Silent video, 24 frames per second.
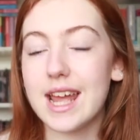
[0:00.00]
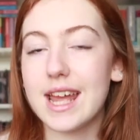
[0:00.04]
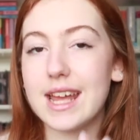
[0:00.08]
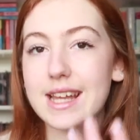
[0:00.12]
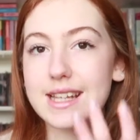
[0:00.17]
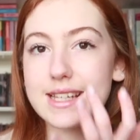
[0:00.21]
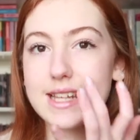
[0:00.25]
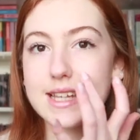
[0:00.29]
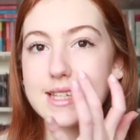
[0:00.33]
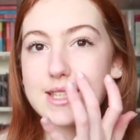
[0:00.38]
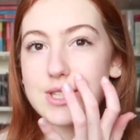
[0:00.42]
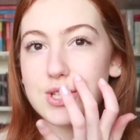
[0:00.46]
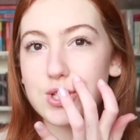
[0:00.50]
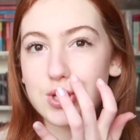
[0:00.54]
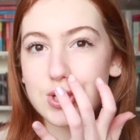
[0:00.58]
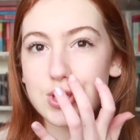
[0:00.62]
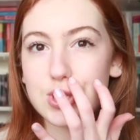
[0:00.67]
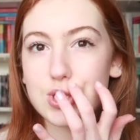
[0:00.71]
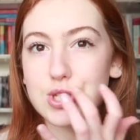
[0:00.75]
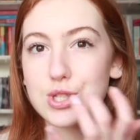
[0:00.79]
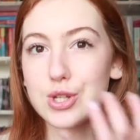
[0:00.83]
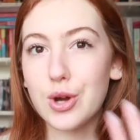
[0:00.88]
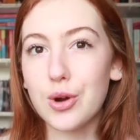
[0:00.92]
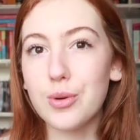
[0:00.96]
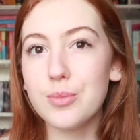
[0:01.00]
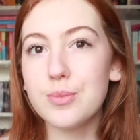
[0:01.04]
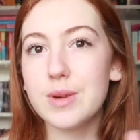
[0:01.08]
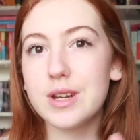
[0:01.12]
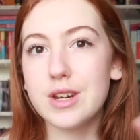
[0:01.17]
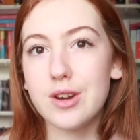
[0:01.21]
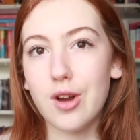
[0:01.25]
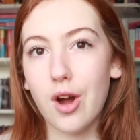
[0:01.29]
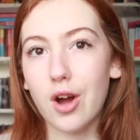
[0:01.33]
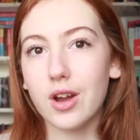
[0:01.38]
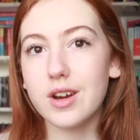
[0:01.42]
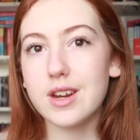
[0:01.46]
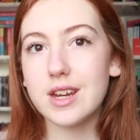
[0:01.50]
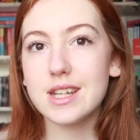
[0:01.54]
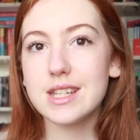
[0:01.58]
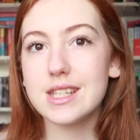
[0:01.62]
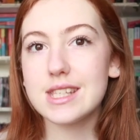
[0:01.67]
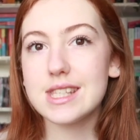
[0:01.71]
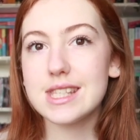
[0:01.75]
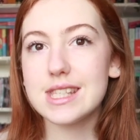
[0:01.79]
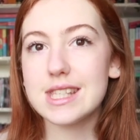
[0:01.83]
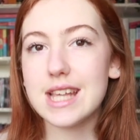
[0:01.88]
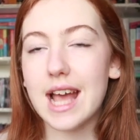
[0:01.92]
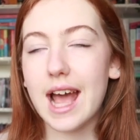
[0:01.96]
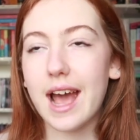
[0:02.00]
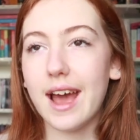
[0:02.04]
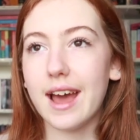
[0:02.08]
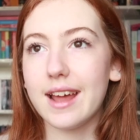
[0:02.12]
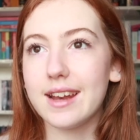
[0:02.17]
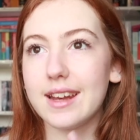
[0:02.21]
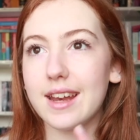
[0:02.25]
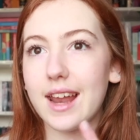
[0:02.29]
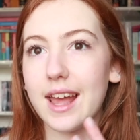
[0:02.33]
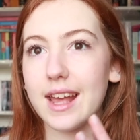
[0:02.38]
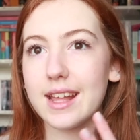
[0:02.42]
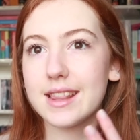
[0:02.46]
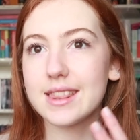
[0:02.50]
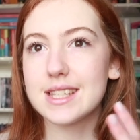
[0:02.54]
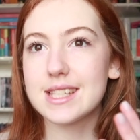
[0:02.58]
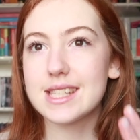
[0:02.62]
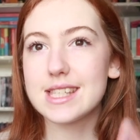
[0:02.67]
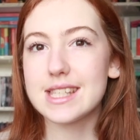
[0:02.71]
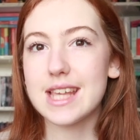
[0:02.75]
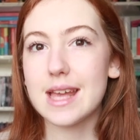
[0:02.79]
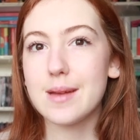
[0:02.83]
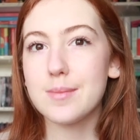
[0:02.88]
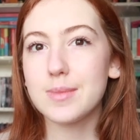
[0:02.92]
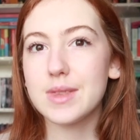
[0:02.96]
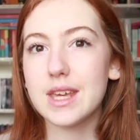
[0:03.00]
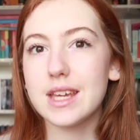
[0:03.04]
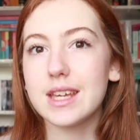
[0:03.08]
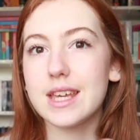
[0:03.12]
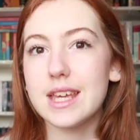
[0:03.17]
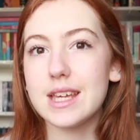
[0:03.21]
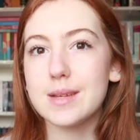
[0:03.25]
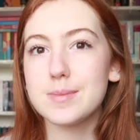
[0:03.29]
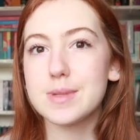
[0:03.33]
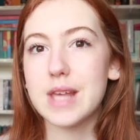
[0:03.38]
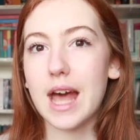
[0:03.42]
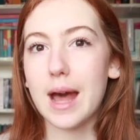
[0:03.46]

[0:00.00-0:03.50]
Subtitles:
It is just so monotonous, and like, the same thing keeps